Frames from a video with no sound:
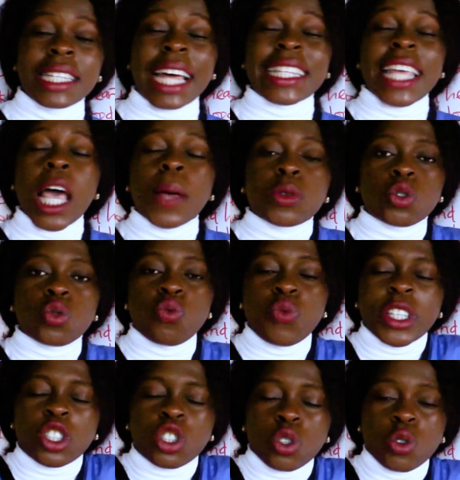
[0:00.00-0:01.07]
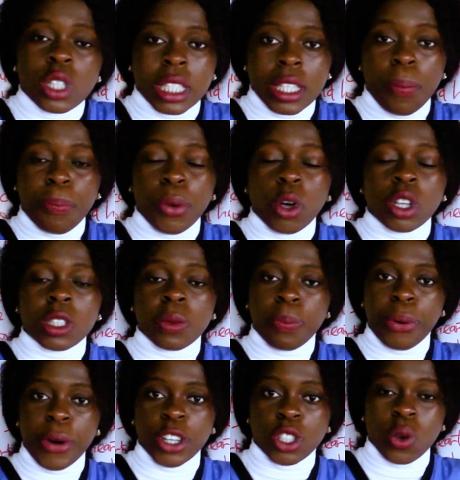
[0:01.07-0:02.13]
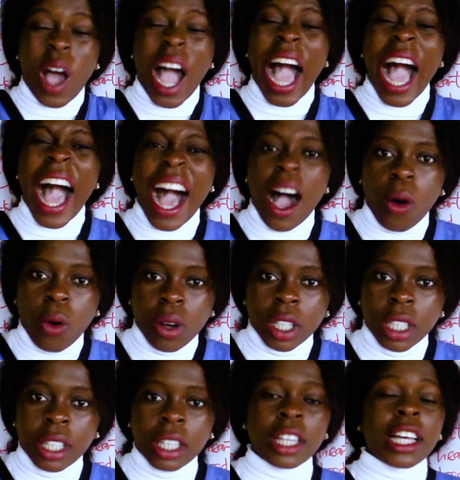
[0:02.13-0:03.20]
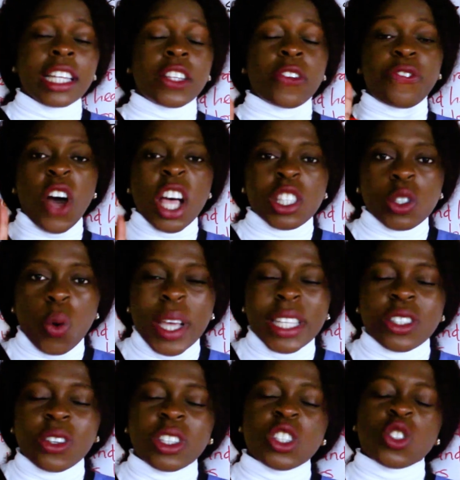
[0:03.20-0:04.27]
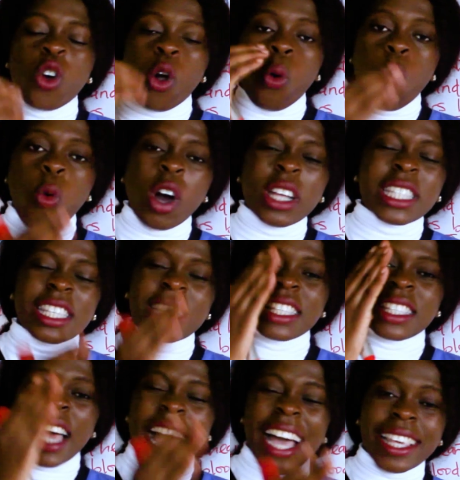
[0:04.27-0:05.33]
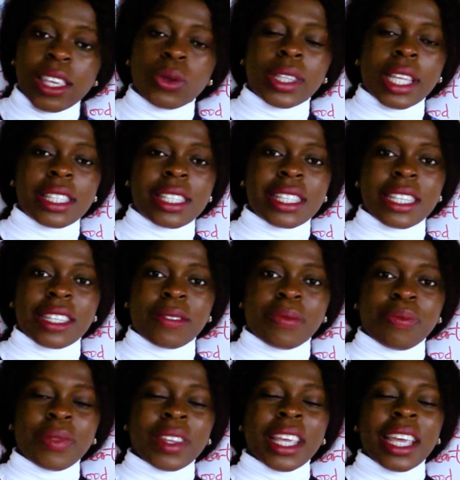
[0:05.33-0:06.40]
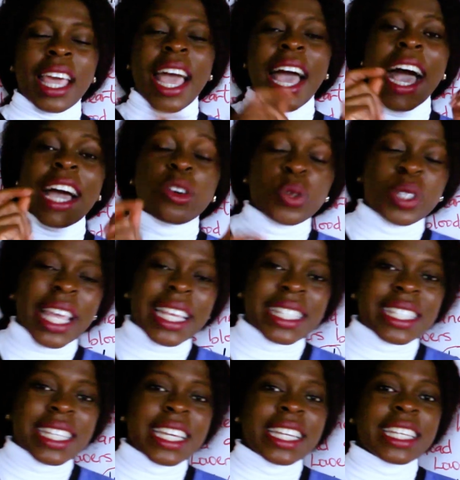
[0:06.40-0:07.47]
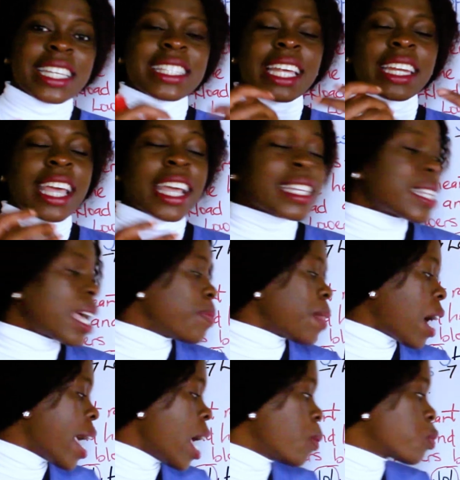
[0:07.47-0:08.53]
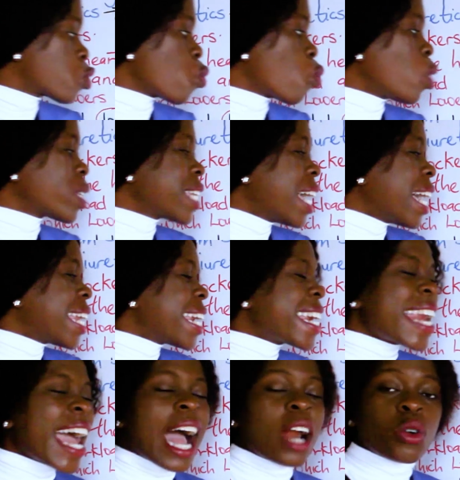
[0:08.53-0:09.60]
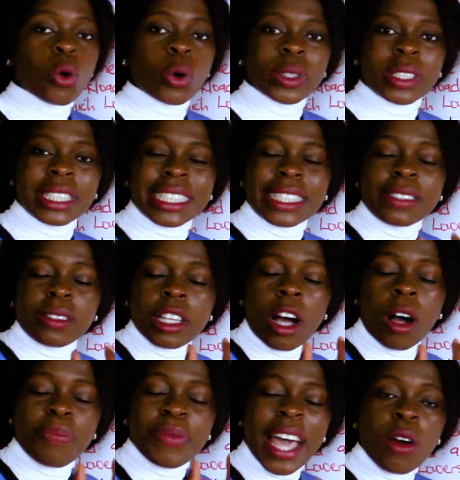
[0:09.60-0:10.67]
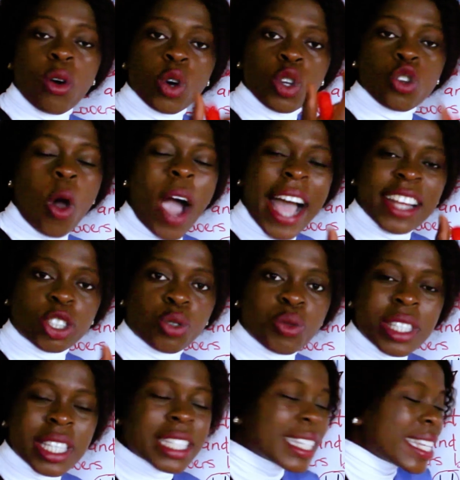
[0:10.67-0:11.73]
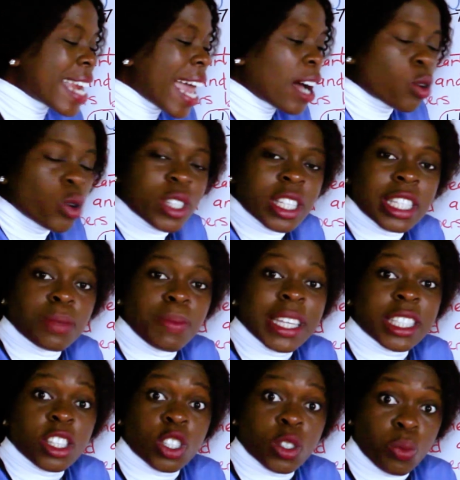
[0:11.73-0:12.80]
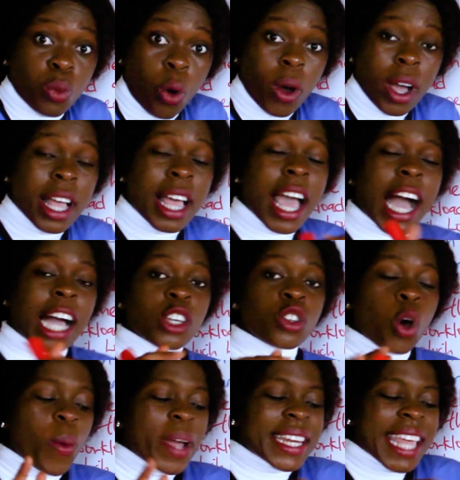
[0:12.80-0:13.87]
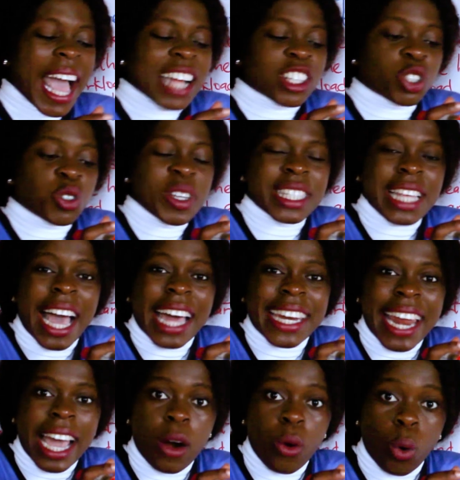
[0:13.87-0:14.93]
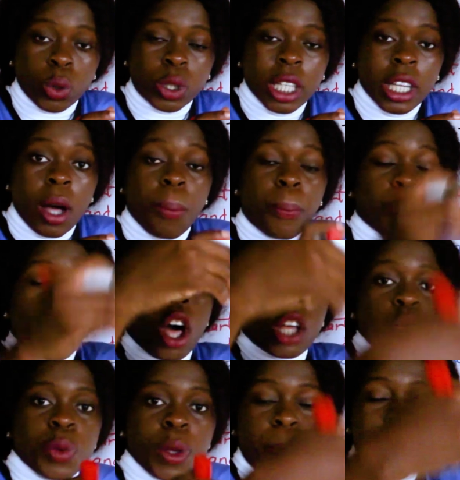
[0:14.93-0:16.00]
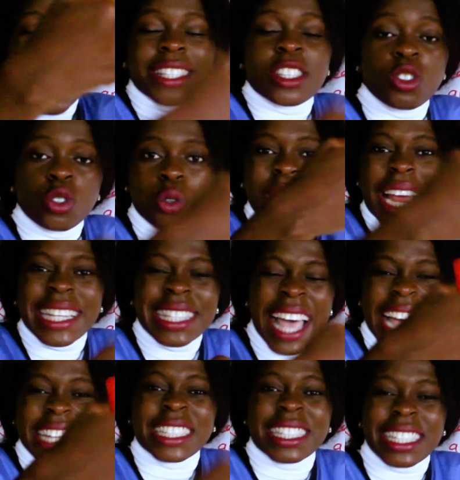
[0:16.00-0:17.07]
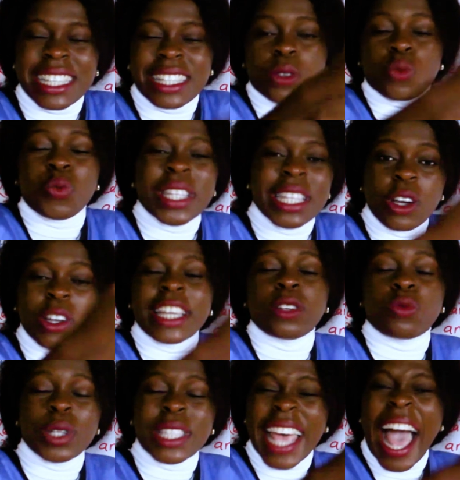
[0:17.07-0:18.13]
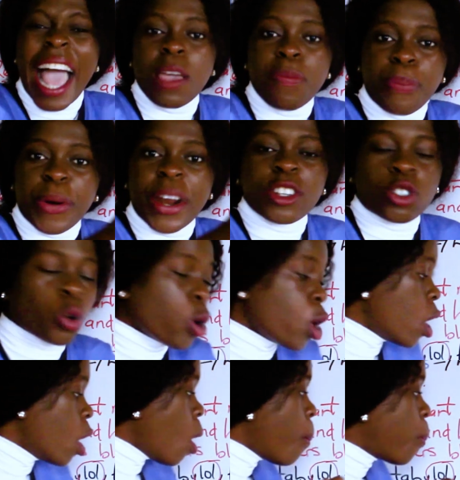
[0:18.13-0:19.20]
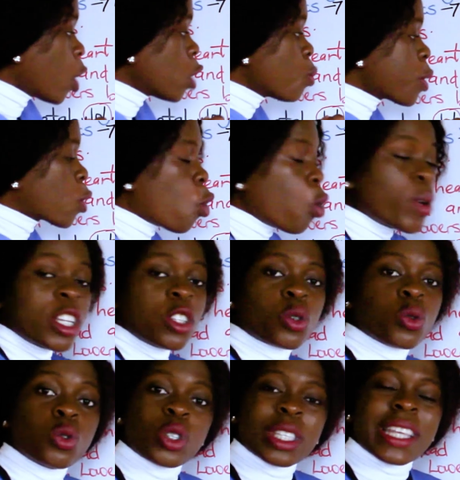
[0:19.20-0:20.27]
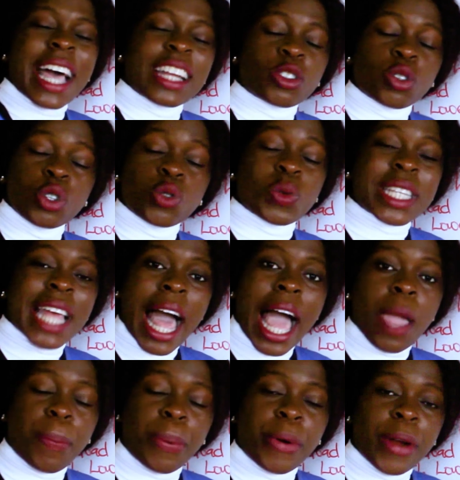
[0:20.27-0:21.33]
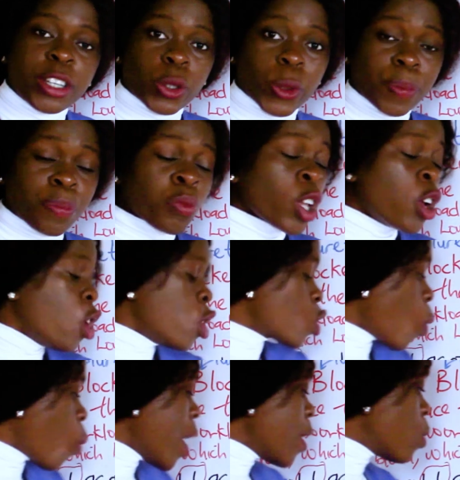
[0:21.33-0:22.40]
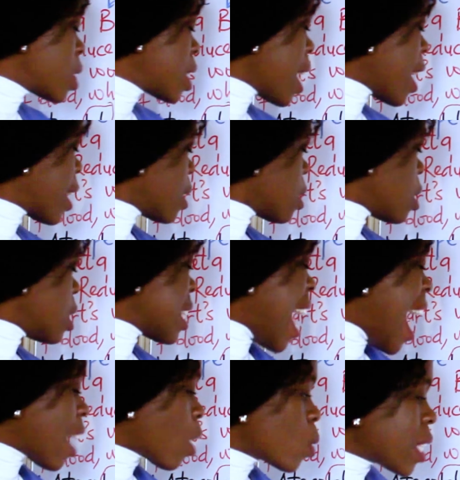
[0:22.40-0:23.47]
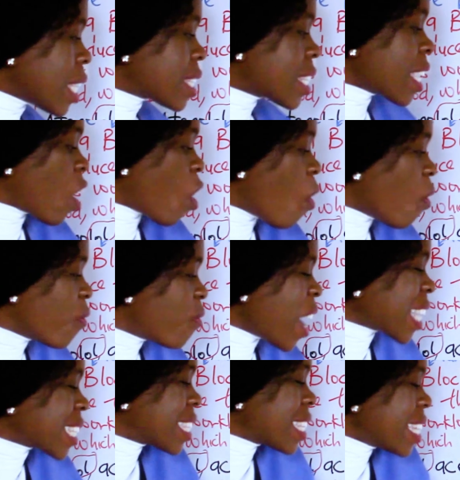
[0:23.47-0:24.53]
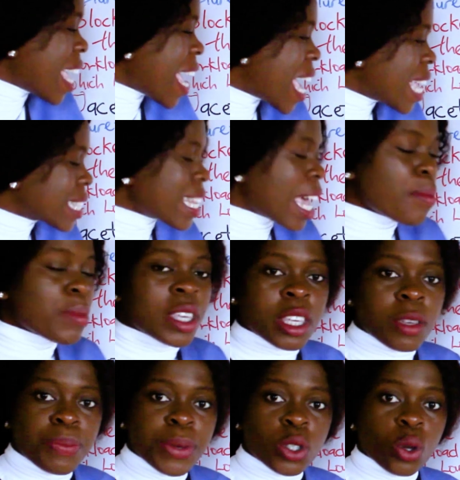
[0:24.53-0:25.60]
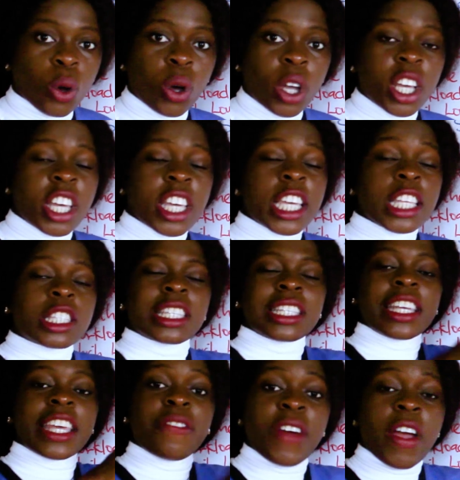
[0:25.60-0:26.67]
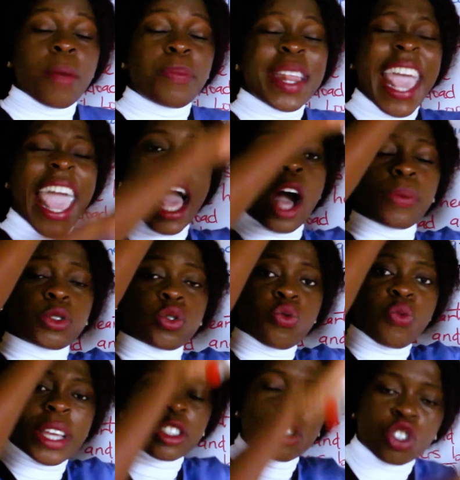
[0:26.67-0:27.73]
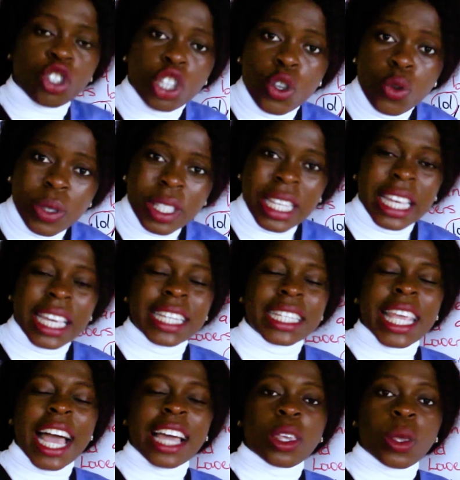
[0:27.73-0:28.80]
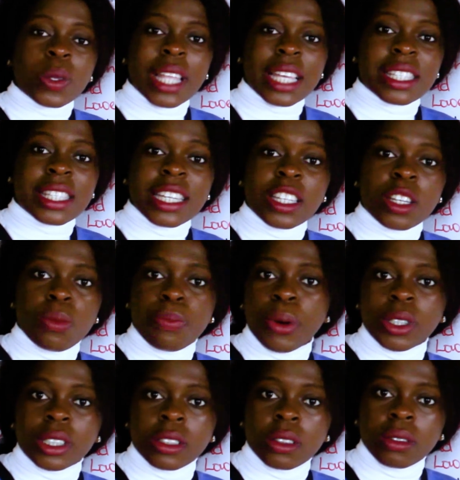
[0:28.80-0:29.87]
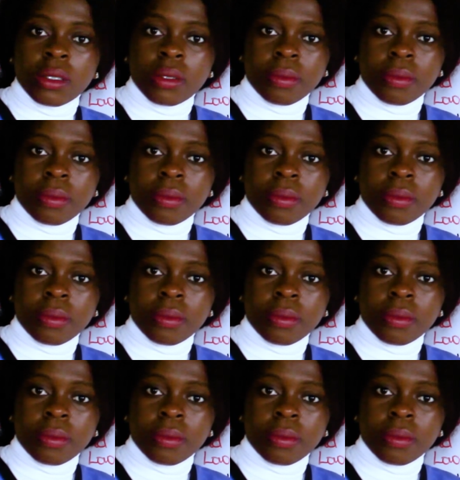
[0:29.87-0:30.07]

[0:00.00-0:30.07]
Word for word: that helps to reduce the blood pressure. How? The first question is, what is angiotensin? Angiotensin is an enzyme that helps to what? Narrow your arteries. It narrows it, it makes it small. And you know when the arteries are narrowed, blood will be passing through that arteries with high pressure. Blood will be going into those arteries with high pressure. So when you take this angiotensin converting enzyme inhibitor, it invariably helps to reduce the angiotensin in the body,